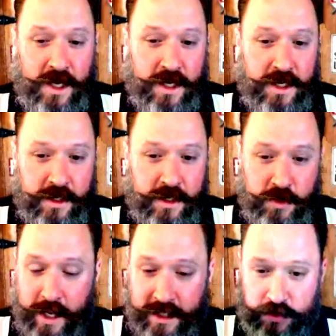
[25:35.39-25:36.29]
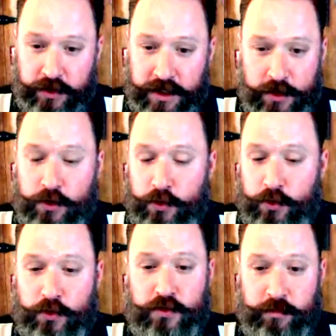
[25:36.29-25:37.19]
uh, can actually
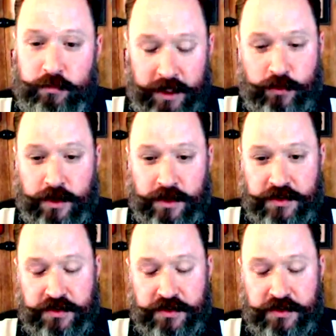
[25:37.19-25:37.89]
use Pinterest.